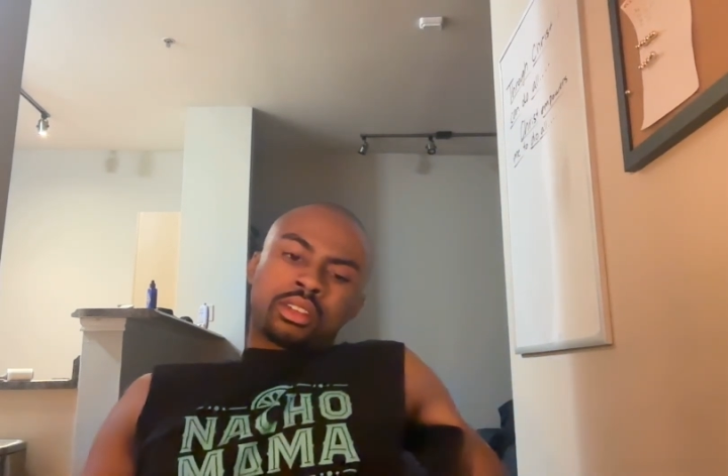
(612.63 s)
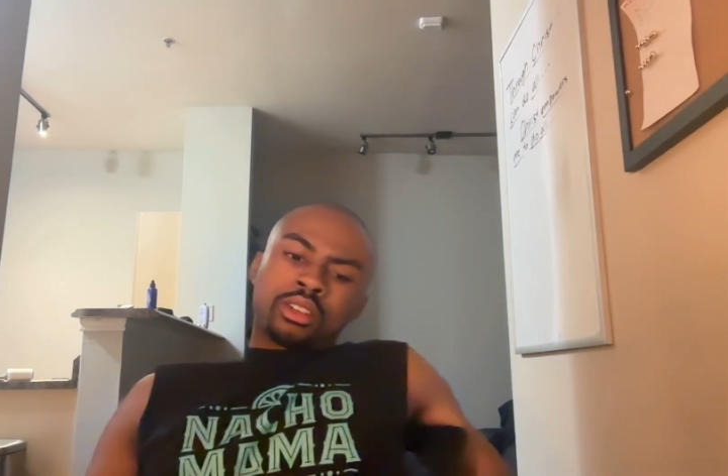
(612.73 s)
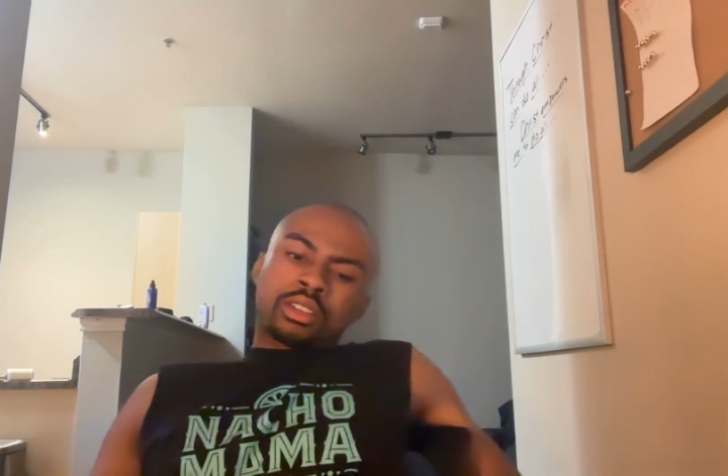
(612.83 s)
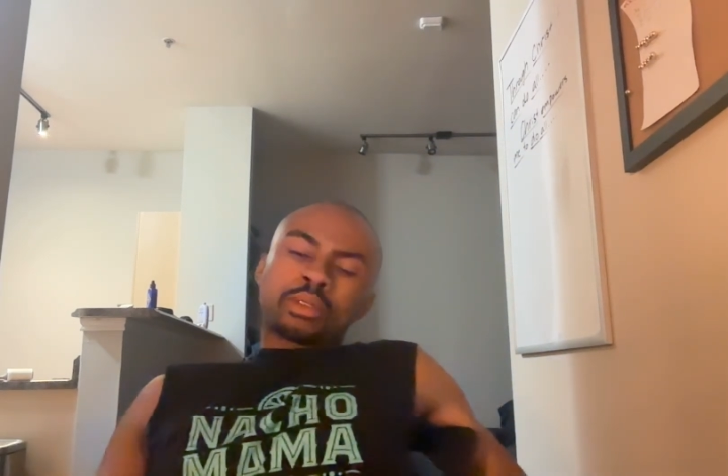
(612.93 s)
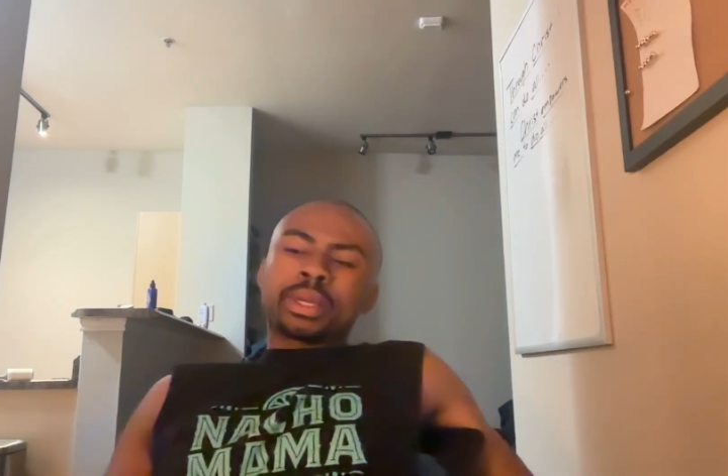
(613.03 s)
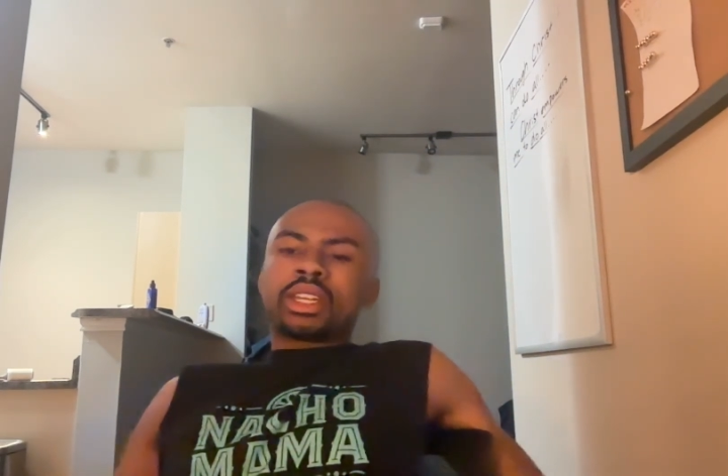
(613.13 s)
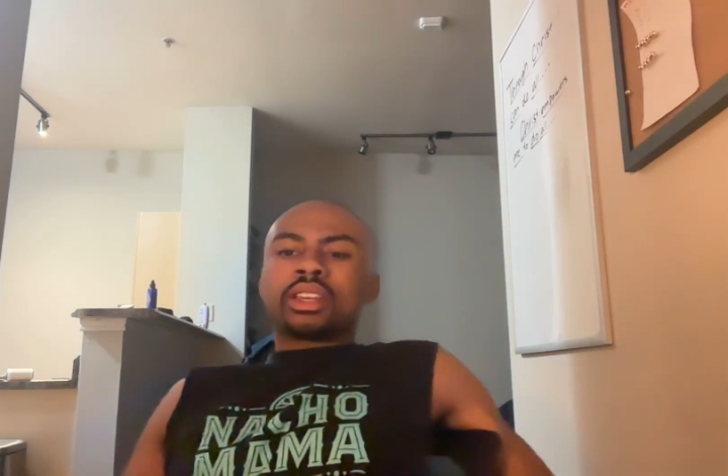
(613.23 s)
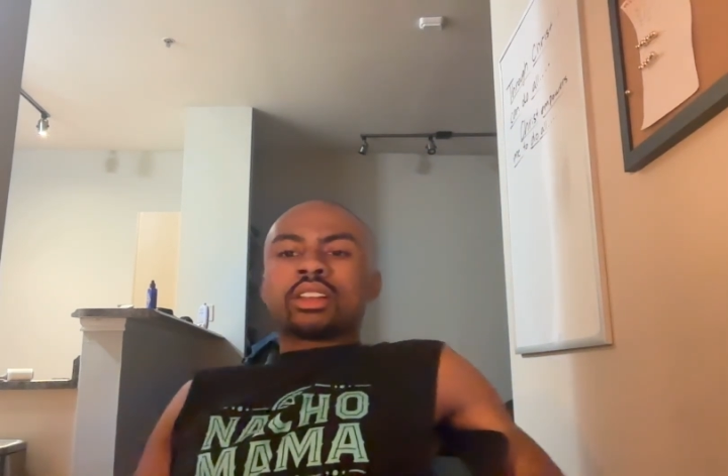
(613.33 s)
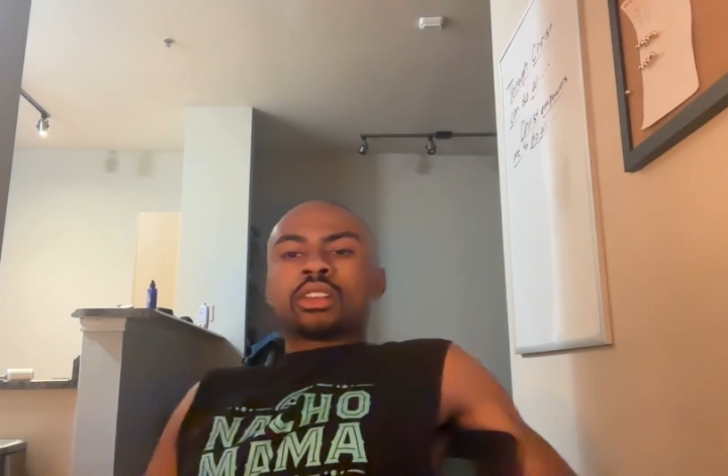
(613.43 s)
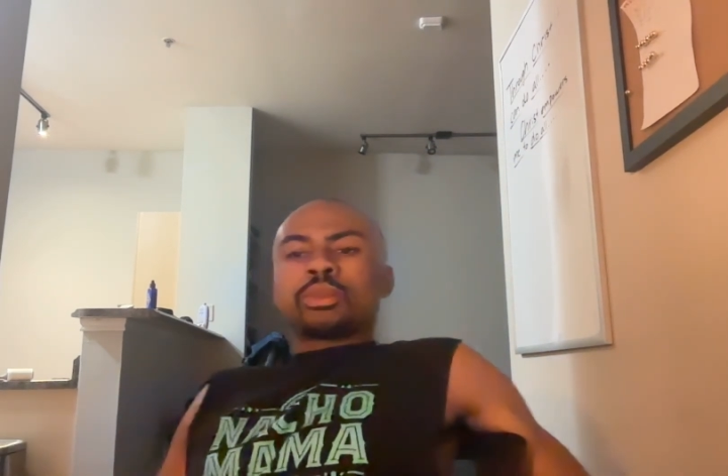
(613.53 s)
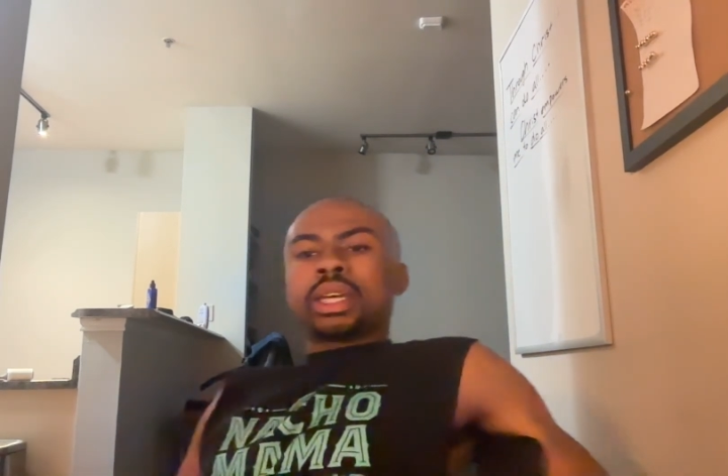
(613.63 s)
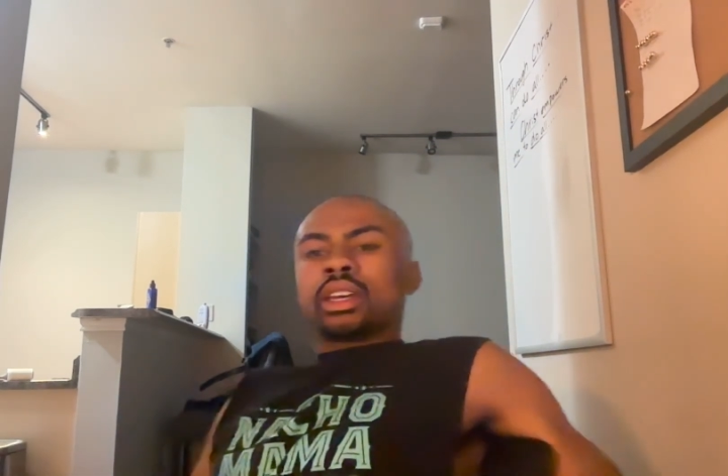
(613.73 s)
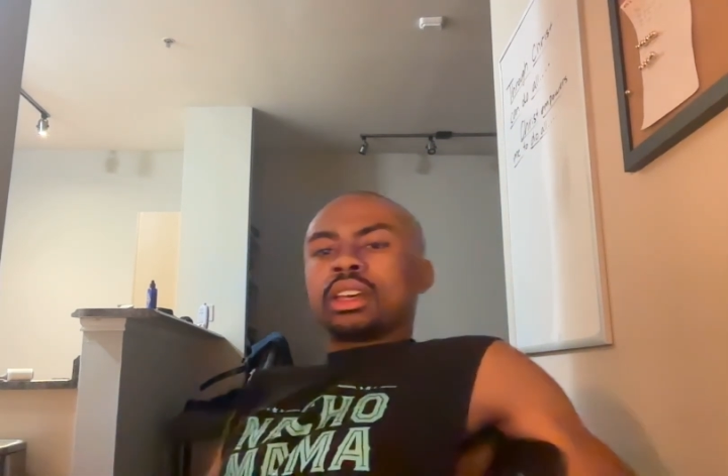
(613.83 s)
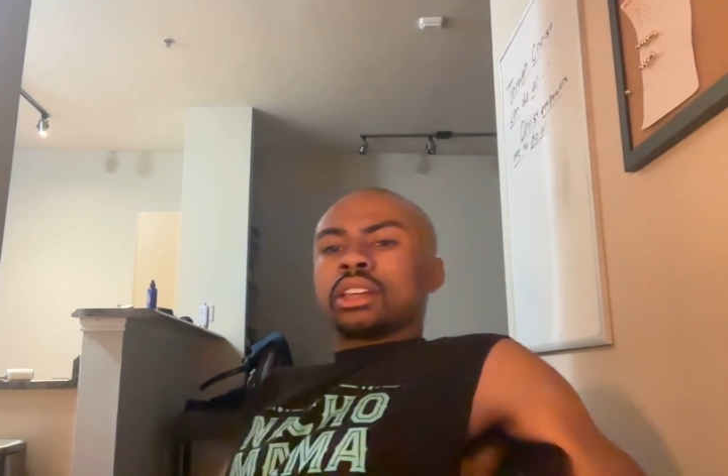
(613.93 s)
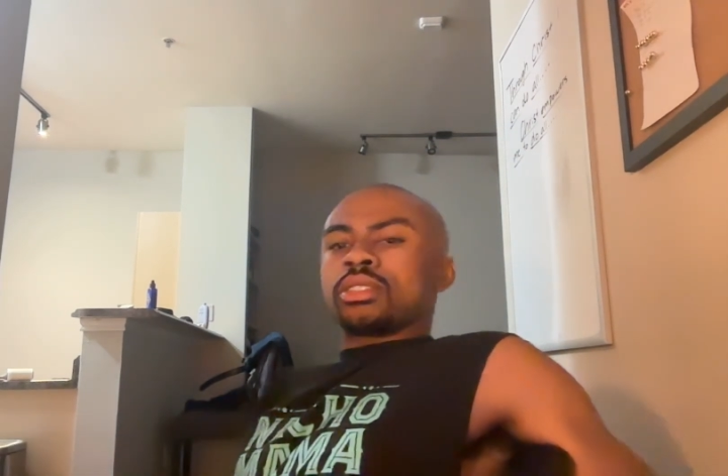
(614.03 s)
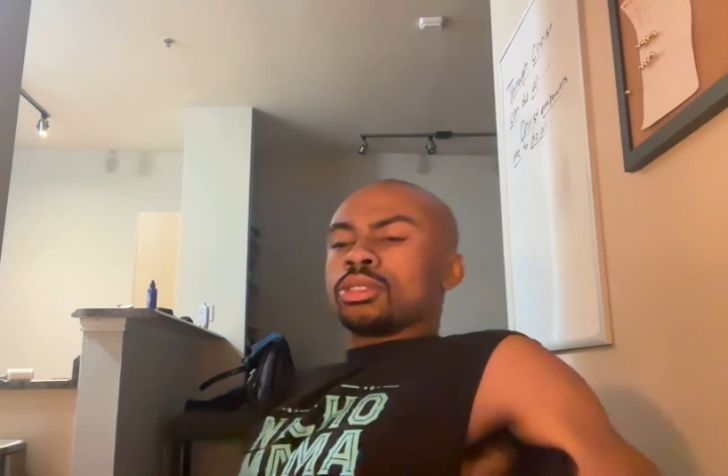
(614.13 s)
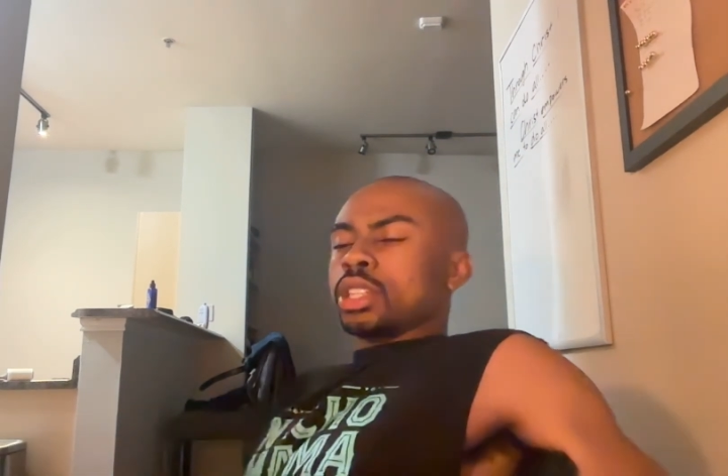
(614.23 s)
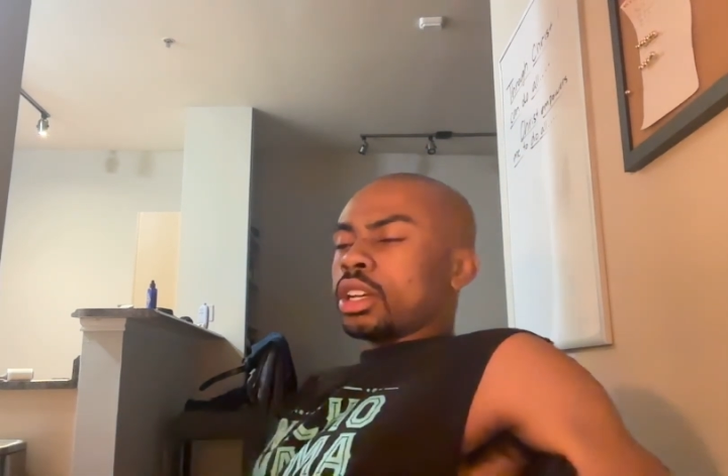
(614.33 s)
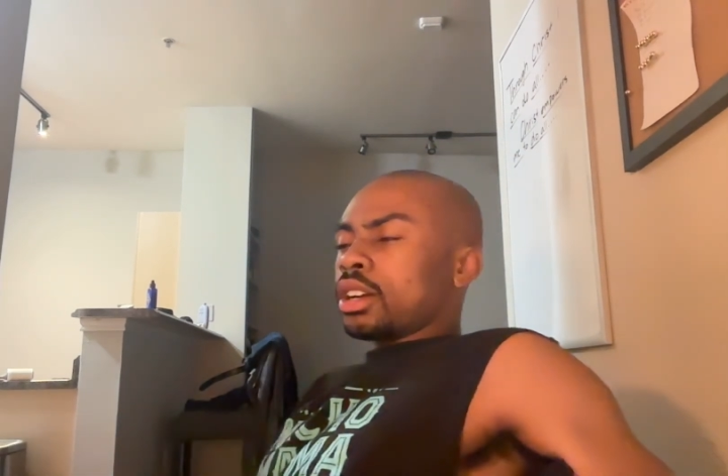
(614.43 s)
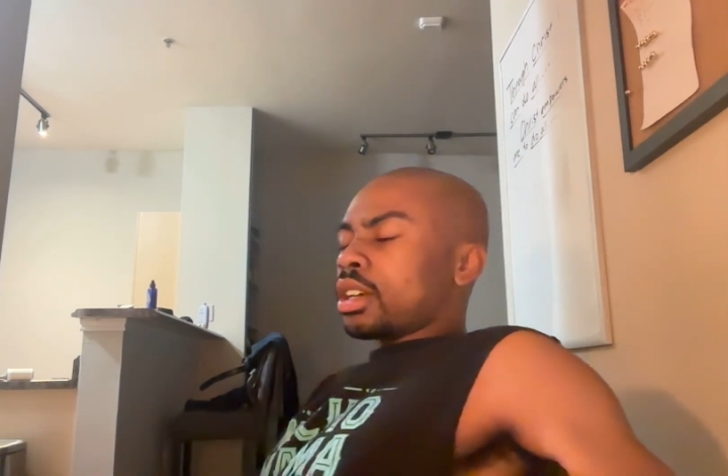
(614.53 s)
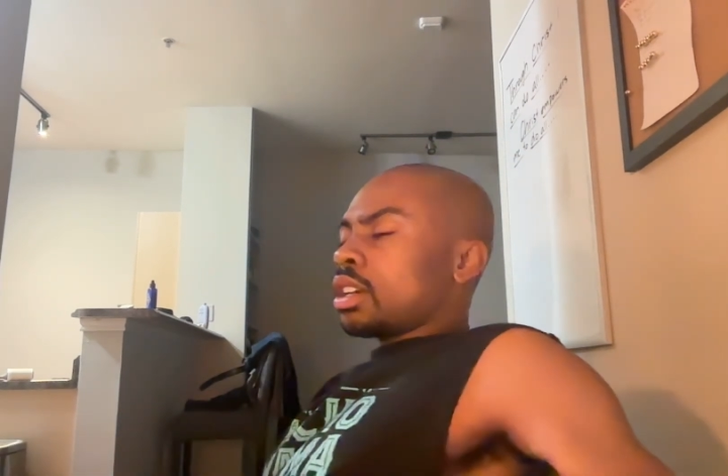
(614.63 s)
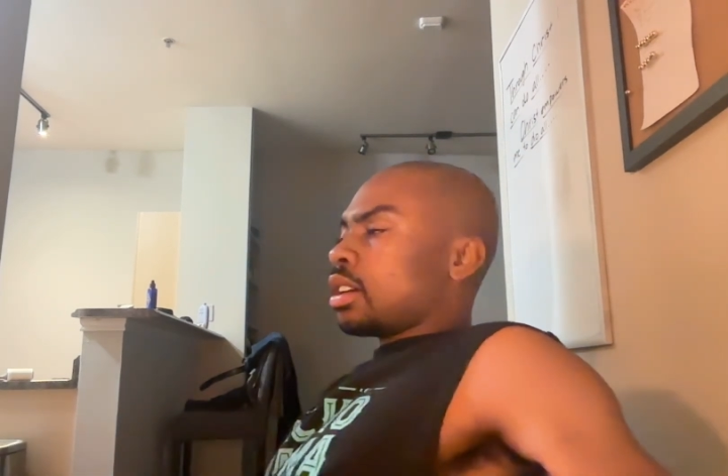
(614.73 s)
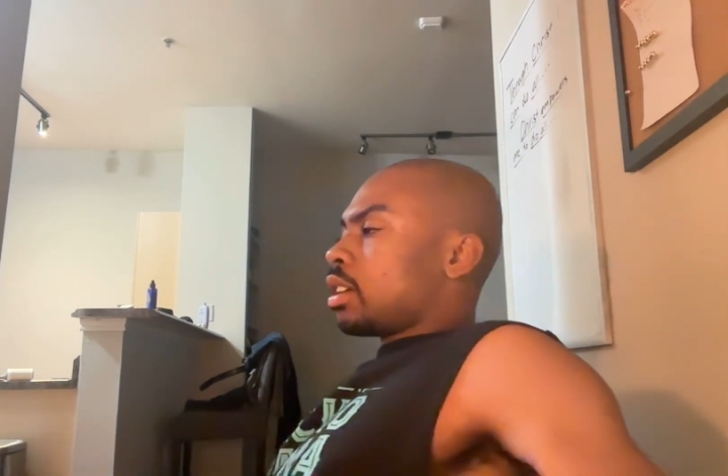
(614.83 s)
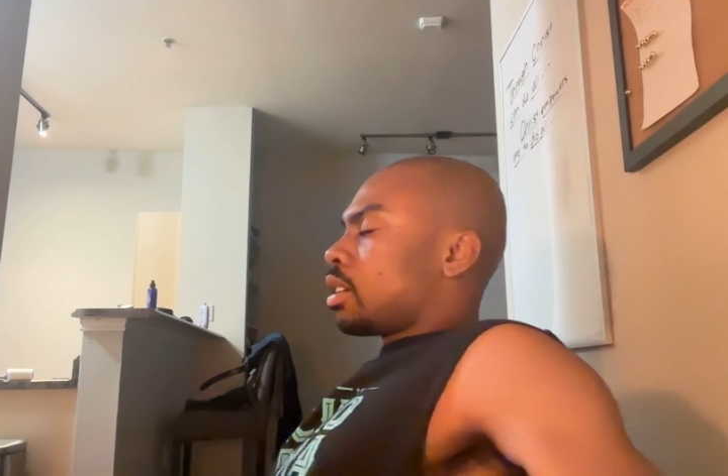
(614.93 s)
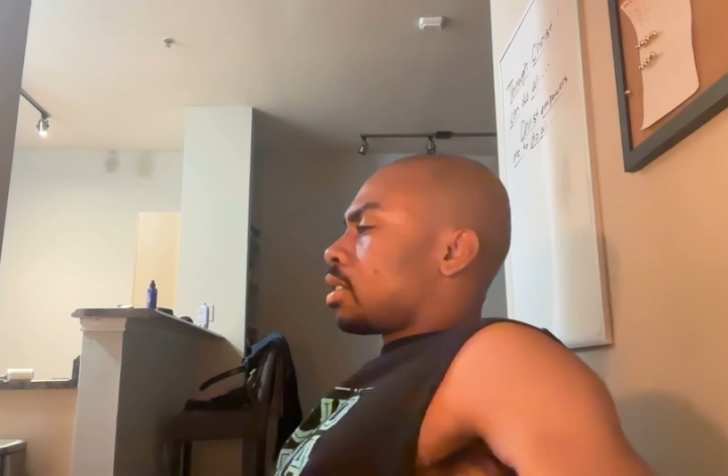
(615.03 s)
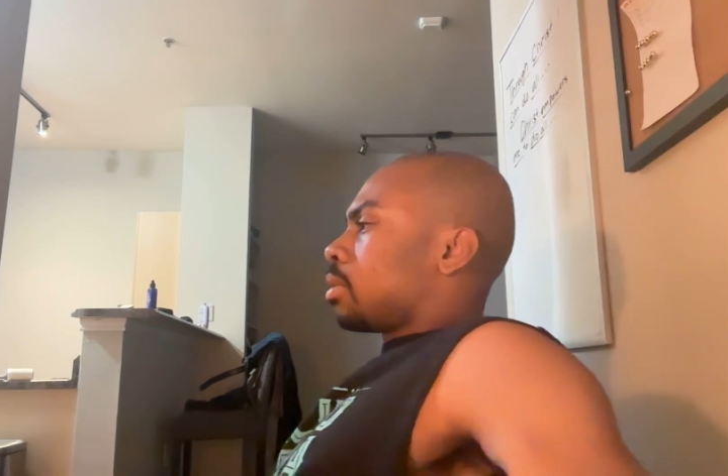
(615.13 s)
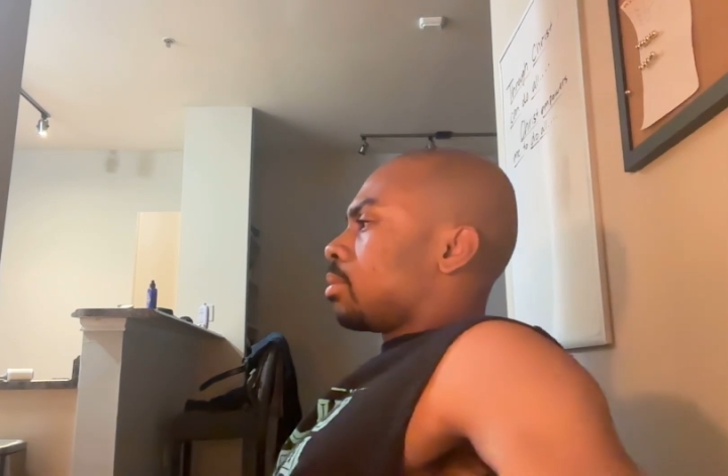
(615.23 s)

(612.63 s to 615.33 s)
Don't mean to get a little bit esoteric here,